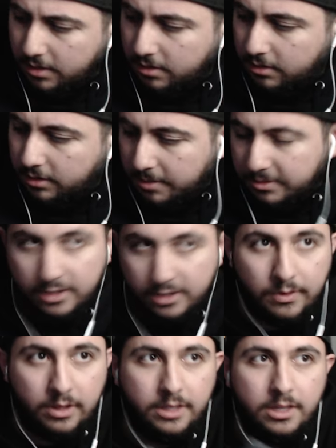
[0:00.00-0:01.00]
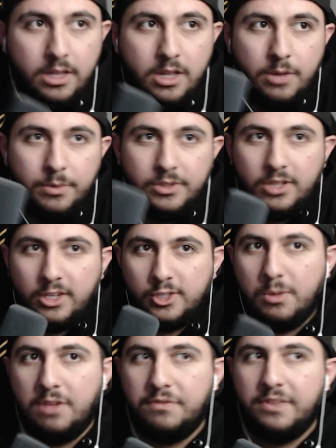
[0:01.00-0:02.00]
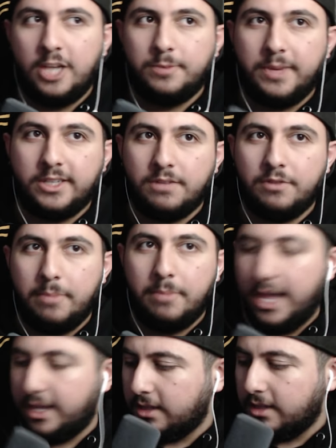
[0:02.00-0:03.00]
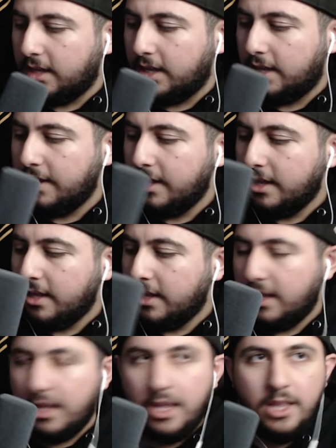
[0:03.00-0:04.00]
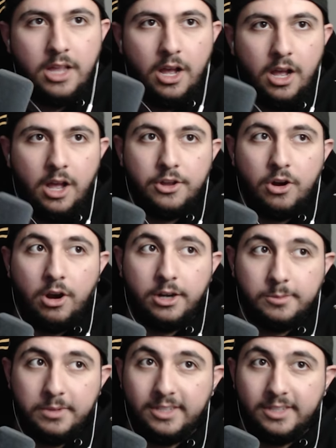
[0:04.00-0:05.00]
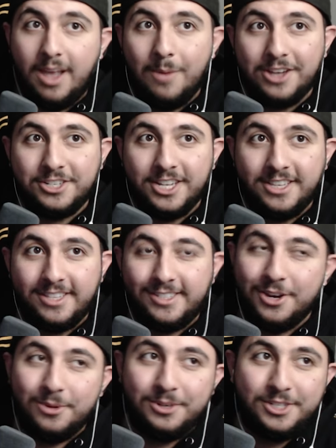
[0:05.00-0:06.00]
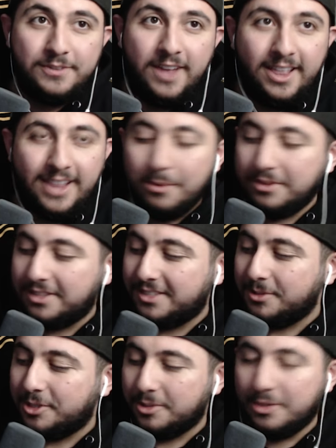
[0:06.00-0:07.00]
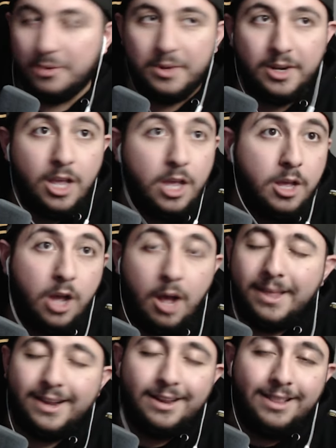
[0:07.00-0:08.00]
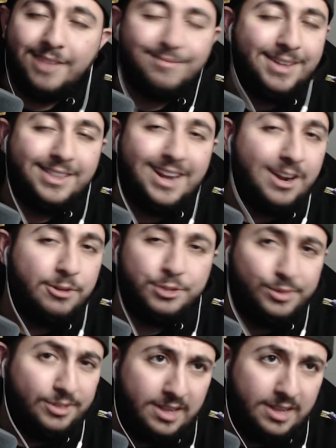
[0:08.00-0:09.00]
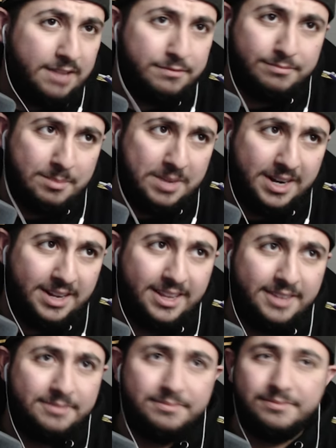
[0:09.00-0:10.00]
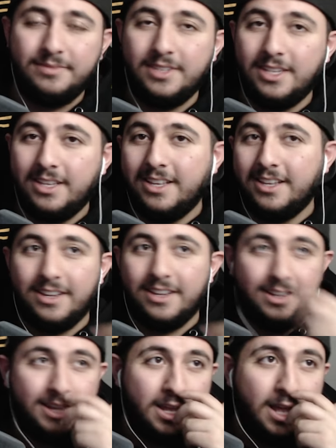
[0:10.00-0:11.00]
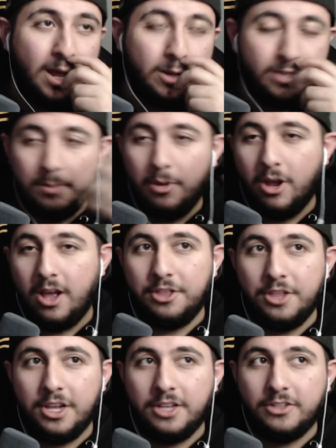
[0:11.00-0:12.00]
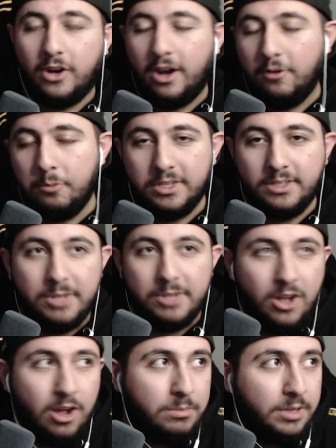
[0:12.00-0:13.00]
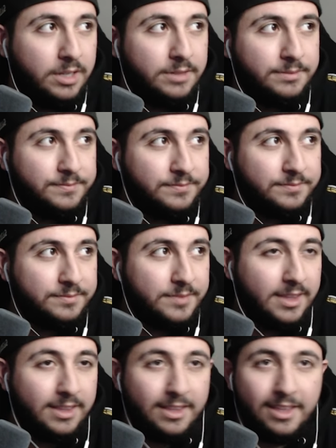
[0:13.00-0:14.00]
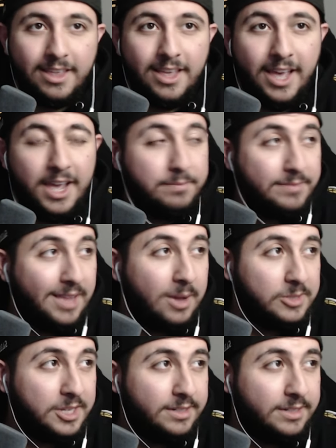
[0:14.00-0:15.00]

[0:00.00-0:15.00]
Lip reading: Damn, this thing's falling. We saw small flashbacks of her back in the other arcs. But this time we actually got to see her, which is fantastic. I wanted to see what she was doing. I'm not going to lie. I did not know she was still alive. I'm not going to lie. I was like, bro, other than Katara, everybody's been gone. But hey, that was good.